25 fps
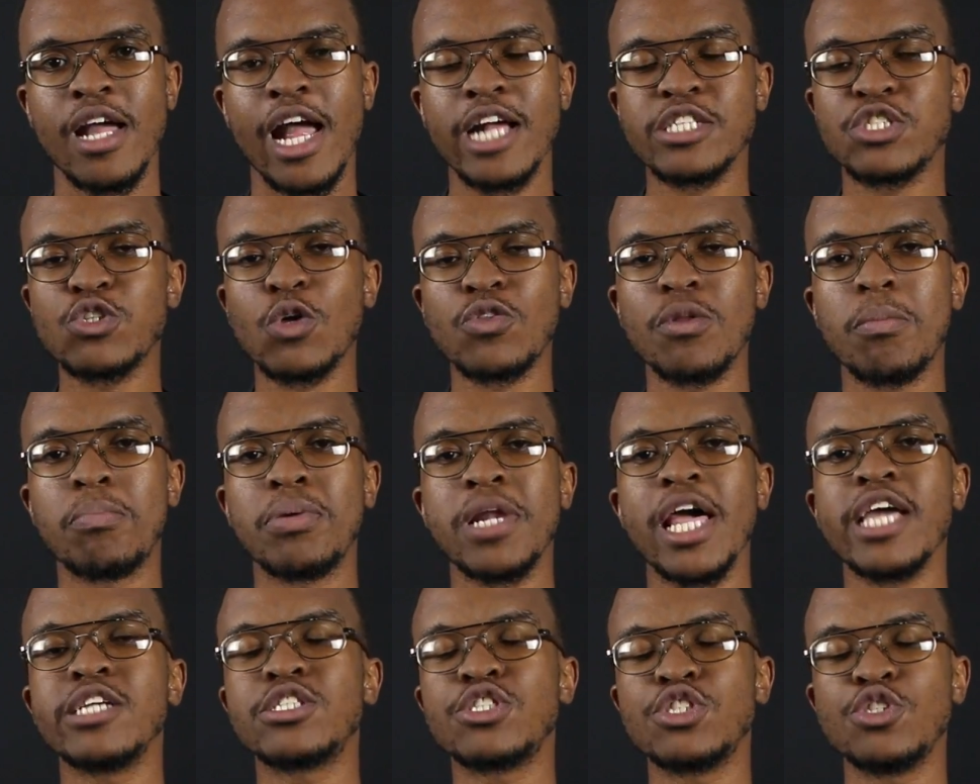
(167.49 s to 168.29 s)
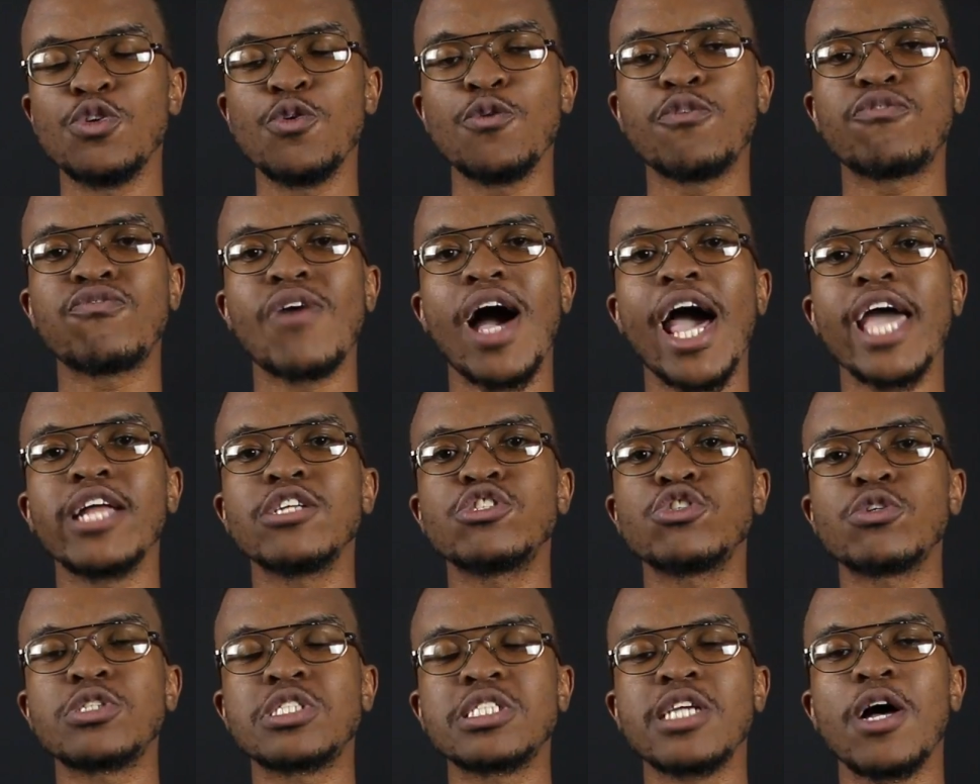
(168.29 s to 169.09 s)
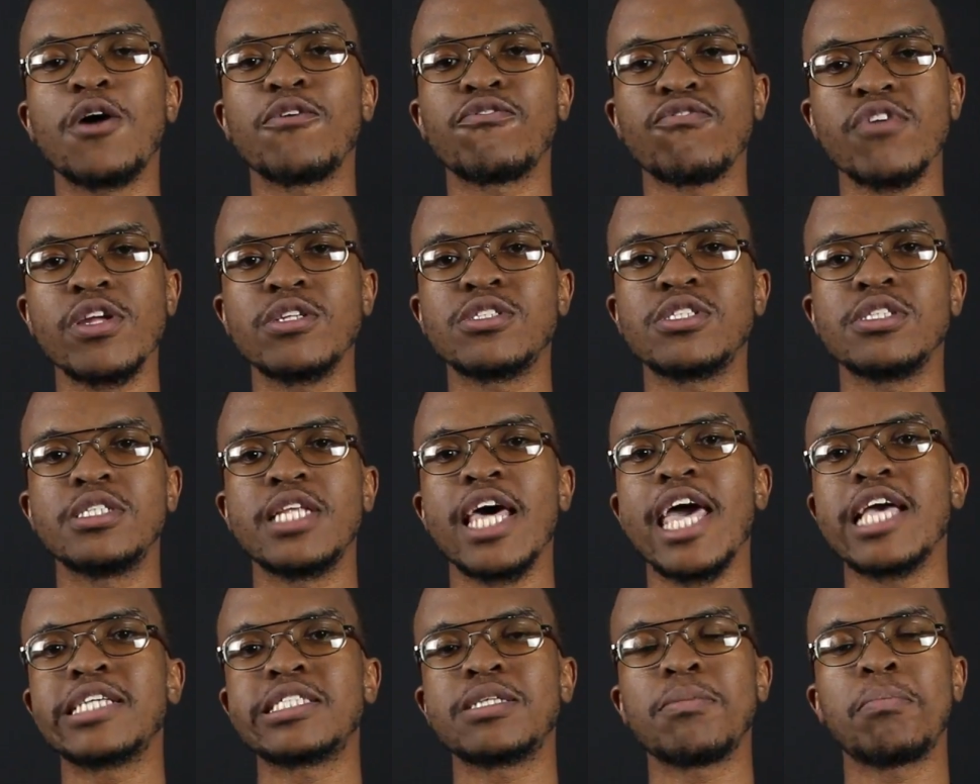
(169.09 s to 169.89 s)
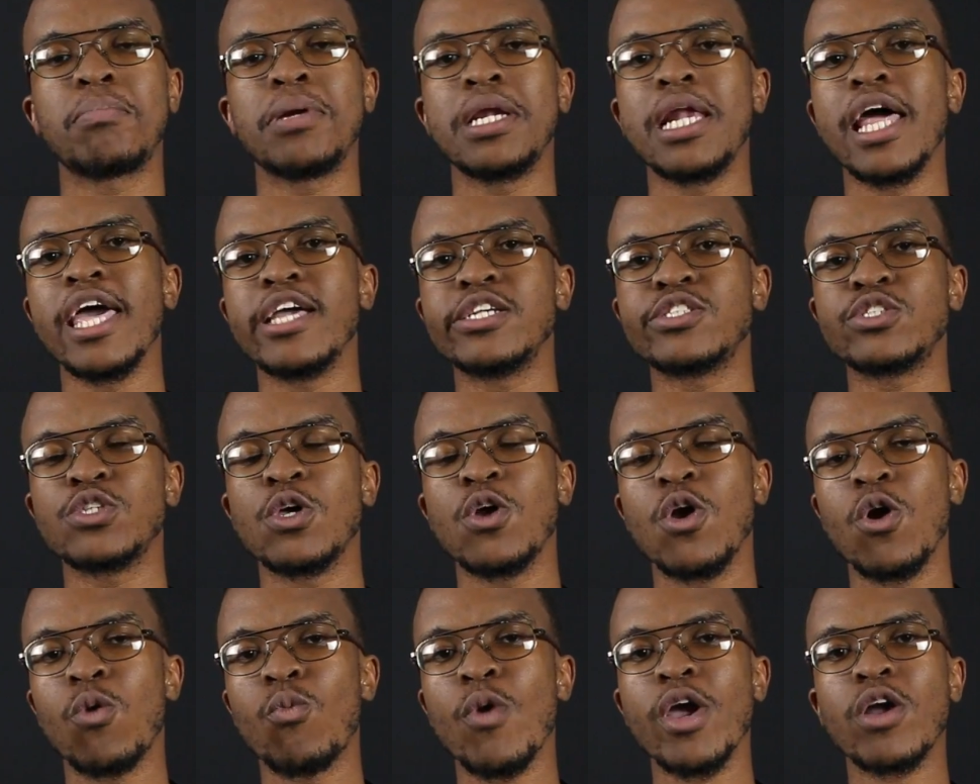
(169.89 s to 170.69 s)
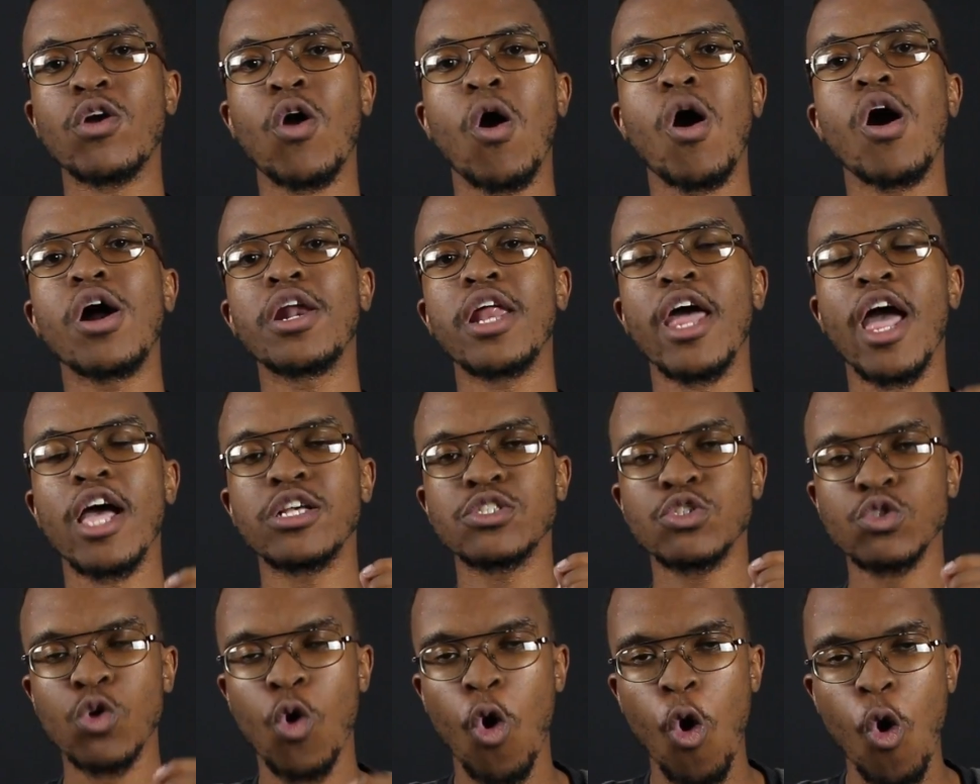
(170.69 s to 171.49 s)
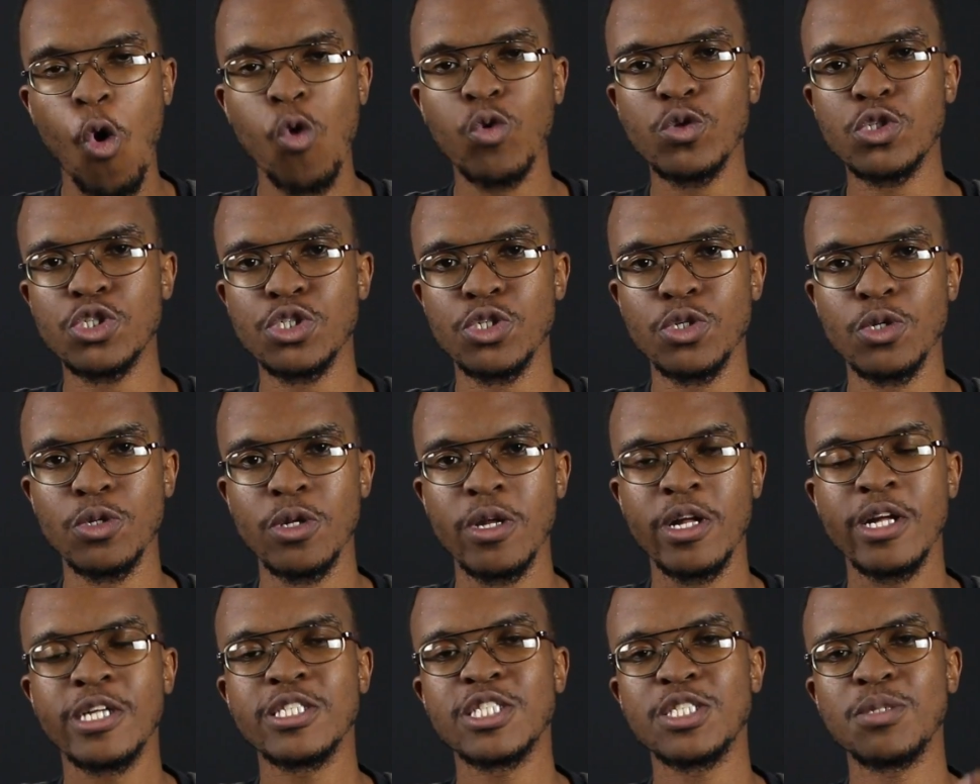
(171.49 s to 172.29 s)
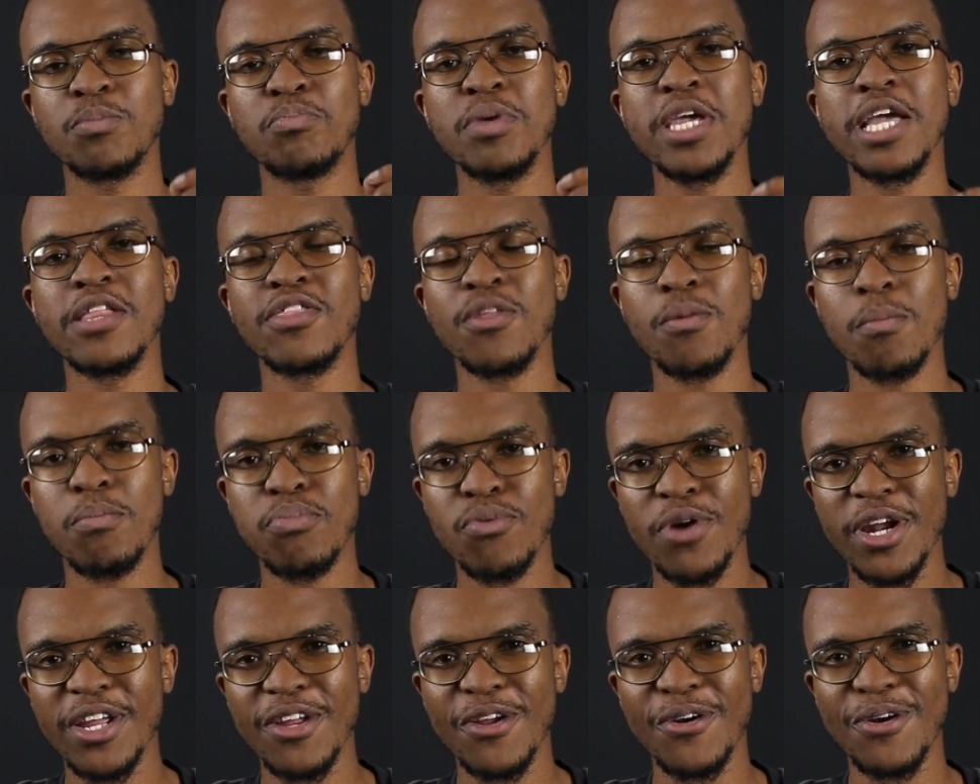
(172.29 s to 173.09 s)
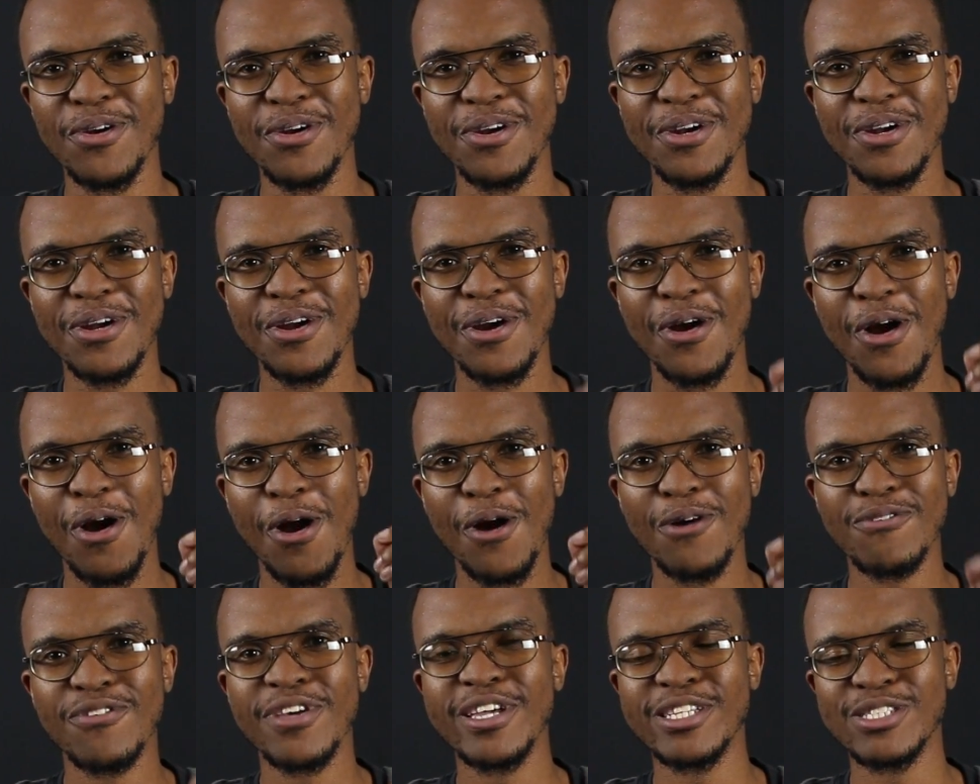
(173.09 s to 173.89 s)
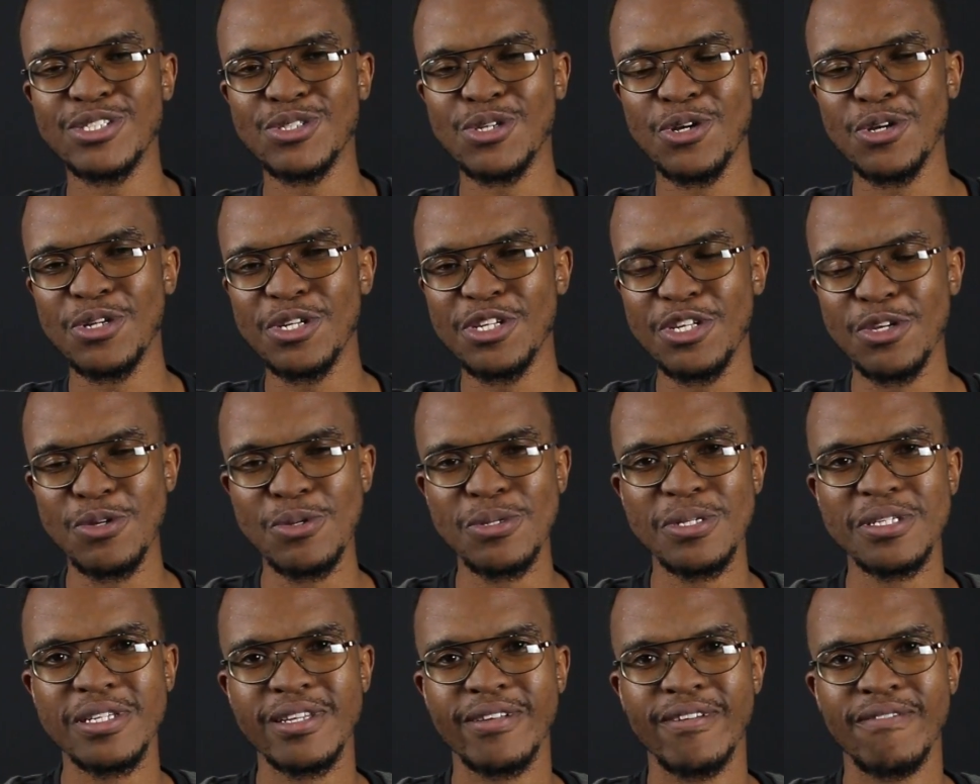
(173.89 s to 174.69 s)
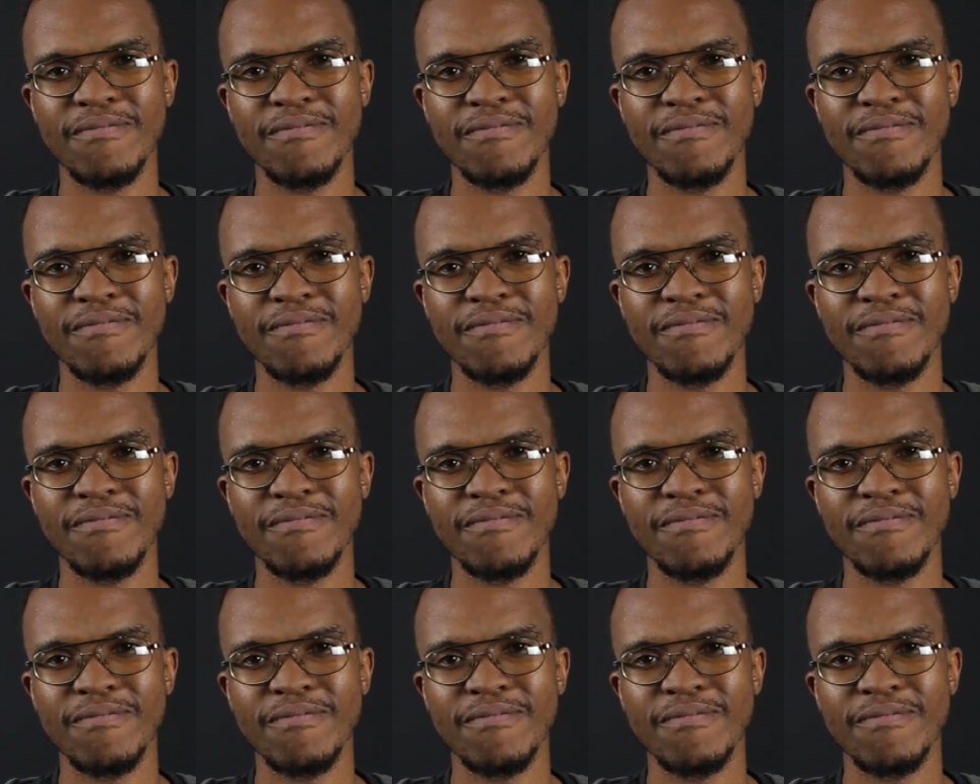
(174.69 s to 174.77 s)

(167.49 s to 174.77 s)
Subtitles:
And so the place you find yourself in today is the place where God has called you to be the bringer of his good news.